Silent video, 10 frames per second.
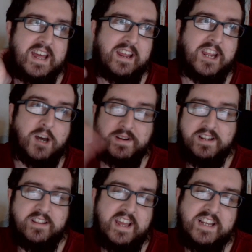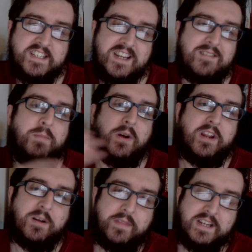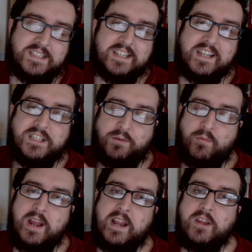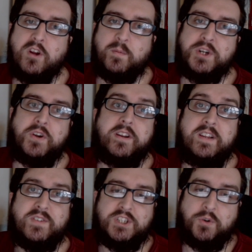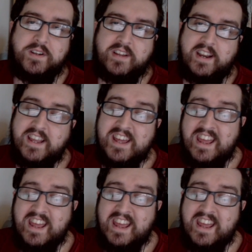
coming to this and building up this, I think, is a really good opportunity for storytelling.